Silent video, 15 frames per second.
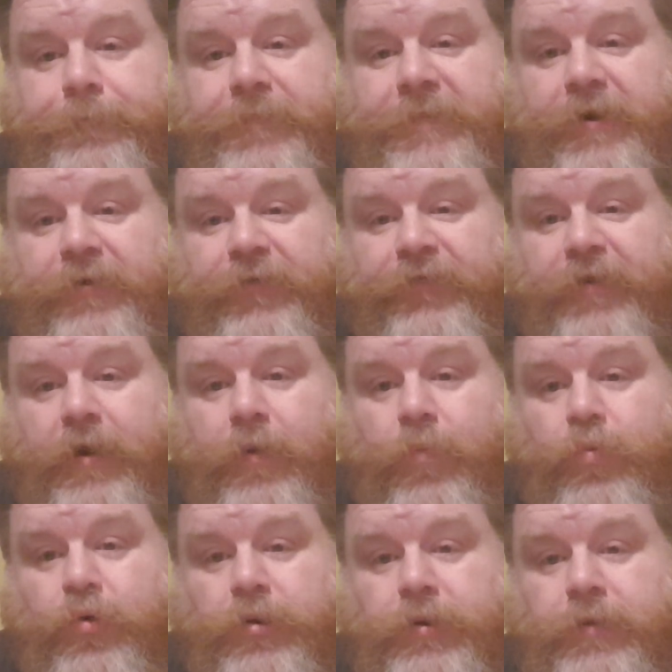There is not
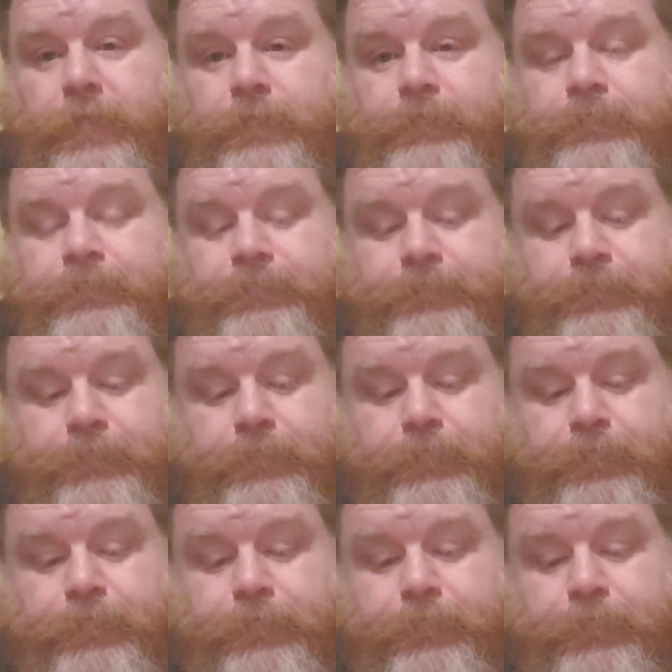one
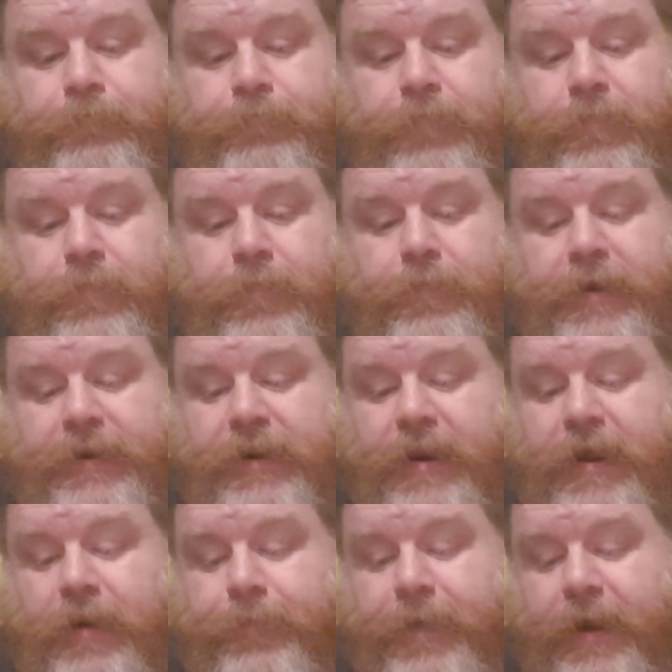mental
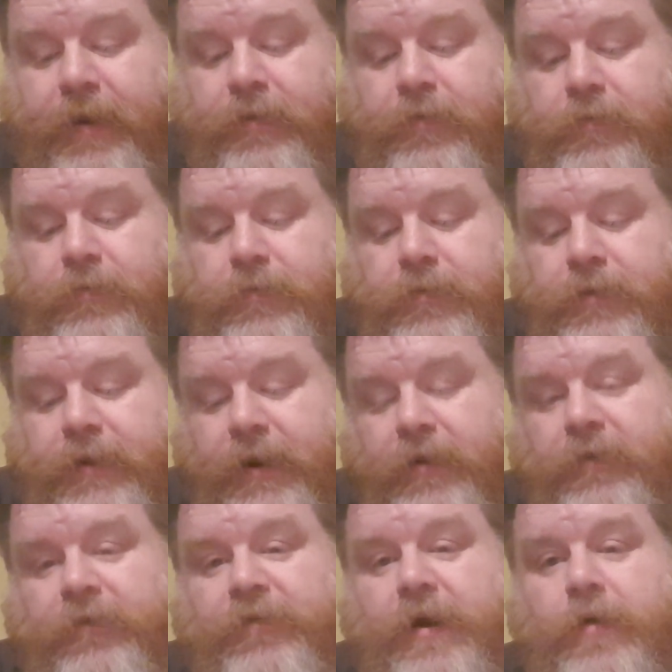health bed in
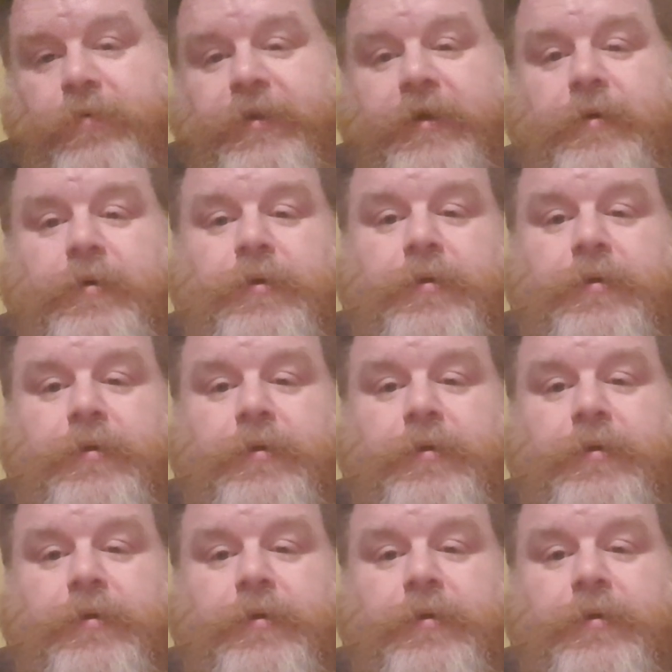this county